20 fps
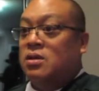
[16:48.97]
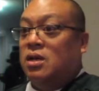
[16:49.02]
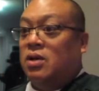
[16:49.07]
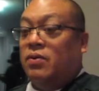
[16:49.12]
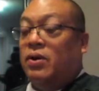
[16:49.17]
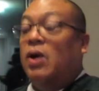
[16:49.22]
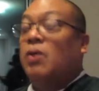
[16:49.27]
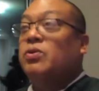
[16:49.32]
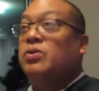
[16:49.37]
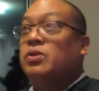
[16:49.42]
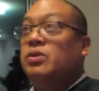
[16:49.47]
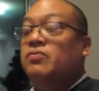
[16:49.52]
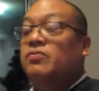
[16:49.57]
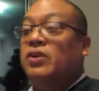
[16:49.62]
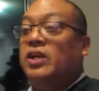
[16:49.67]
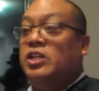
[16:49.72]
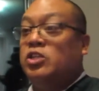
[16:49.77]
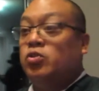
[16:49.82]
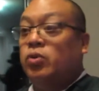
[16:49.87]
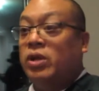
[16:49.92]
Well, I was on
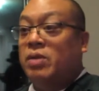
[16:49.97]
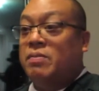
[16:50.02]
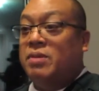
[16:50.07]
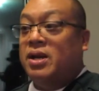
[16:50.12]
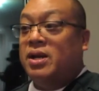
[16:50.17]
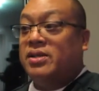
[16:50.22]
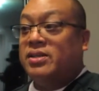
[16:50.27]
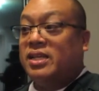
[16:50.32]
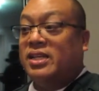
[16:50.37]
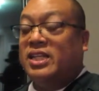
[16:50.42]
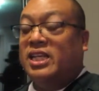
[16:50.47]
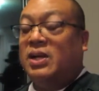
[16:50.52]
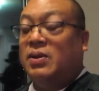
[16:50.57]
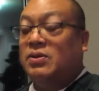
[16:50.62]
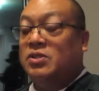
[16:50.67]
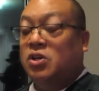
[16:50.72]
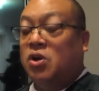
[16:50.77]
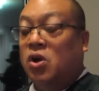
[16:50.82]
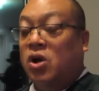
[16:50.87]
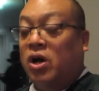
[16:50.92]
for like twenty minutes. I think I
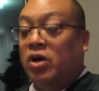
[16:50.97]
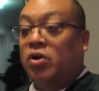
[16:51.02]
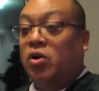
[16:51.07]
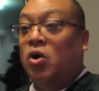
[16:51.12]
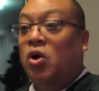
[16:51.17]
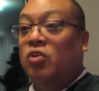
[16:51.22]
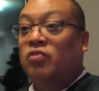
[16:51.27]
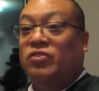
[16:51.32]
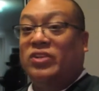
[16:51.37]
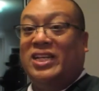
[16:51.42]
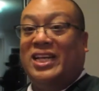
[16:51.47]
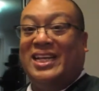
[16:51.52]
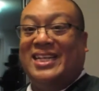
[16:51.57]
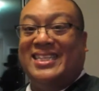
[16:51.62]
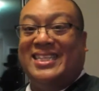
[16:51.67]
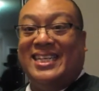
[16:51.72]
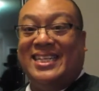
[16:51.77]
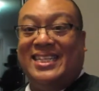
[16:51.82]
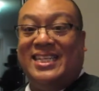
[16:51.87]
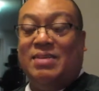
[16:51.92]
was on hold for like
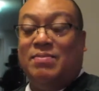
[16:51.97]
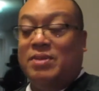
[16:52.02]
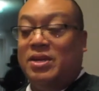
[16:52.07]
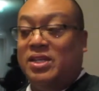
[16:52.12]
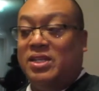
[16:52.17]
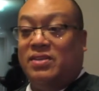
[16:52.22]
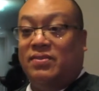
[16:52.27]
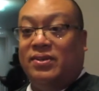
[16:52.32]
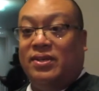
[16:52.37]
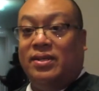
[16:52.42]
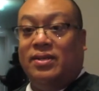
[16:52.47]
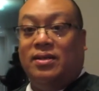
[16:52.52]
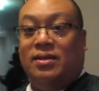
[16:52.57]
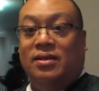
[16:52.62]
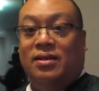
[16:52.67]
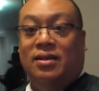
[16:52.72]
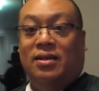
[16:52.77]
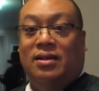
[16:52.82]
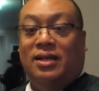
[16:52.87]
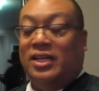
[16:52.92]
sixteen minutes of it.
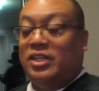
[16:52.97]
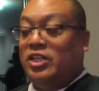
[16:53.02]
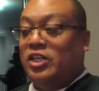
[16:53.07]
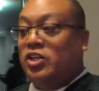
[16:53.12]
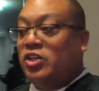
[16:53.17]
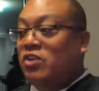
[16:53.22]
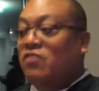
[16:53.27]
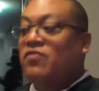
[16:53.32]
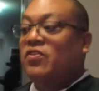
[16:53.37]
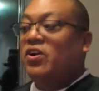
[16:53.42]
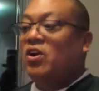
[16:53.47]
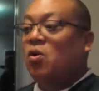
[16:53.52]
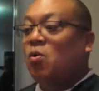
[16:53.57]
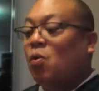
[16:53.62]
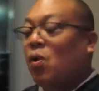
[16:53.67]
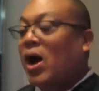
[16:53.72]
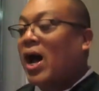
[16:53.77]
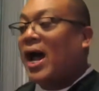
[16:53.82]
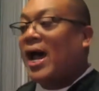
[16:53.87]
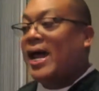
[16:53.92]
Like, they couldn't figure out
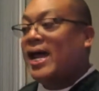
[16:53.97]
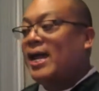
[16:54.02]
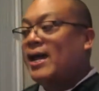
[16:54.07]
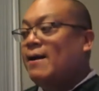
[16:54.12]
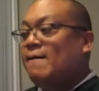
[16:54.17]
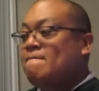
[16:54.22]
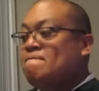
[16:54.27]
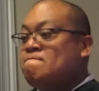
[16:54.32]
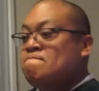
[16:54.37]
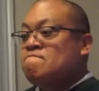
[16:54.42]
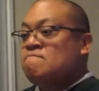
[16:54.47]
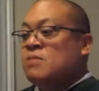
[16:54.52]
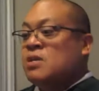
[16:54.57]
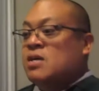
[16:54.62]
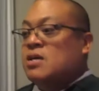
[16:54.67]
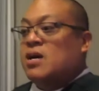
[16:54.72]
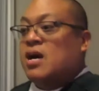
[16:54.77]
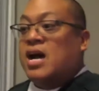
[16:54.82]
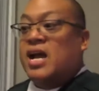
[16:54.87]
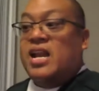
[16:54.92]
why
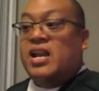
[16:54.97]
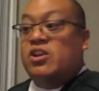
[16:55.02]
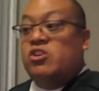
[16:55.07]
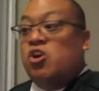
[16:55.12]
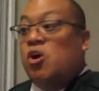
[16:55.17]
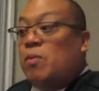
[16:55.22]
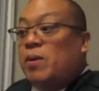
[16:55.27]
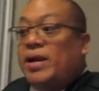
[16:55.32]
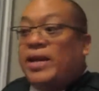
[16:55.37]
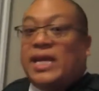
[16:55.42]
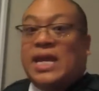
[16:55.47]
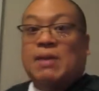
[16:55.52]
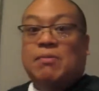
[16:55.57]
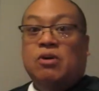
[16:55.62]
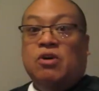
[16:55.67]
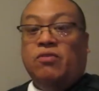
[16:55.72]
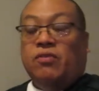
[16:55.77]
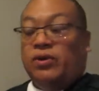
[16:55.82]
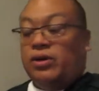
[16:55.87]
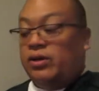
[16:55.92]
I, nobody came
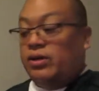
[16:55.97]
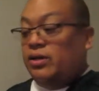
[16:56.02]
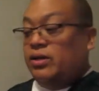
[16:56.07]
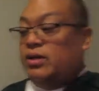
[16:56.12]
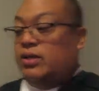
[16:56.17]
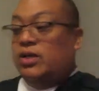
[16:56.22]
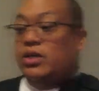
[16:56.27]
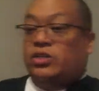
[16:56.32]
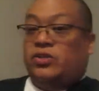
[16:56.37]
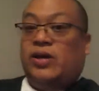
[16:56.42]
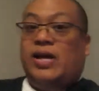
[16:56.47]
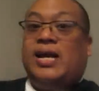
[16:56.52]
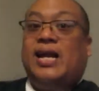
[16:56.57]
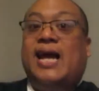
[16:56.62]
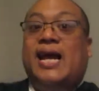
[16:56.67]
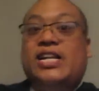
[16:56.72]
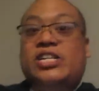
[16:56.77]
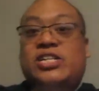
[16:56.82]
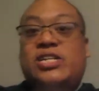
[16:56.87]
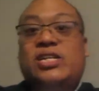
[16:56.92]
over. So I had
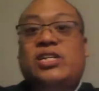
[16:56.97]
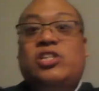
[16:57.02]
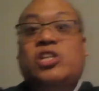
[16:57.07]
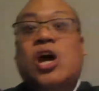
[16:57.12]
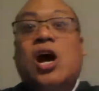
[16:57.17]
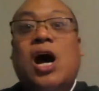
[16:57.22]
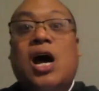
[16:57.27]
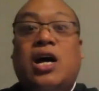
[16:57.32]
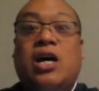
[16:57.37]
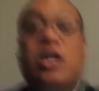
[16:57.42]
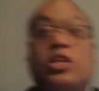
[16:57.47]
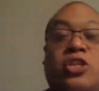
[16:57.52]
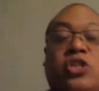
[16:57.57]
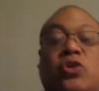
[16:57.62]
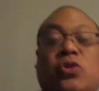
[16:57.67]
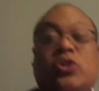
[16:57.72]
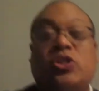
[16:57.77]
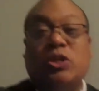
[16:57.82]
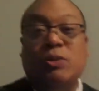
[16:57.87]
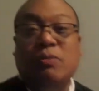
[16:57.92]
to actually talk
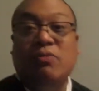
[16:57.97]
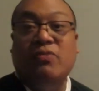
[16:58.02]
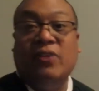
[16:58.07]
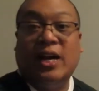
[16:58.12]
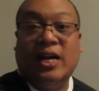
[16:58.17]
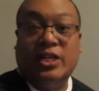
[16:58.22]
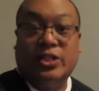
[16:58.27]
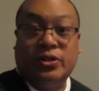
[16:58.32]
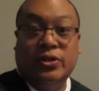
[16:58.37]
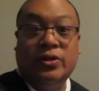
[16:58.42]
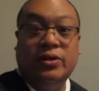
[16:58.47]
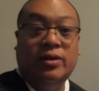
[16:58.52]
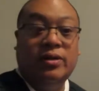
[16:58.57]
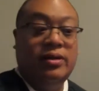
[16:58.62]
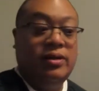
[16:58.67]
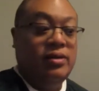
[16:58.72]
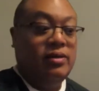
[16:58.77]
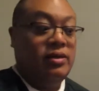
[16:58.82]
to a supervisor.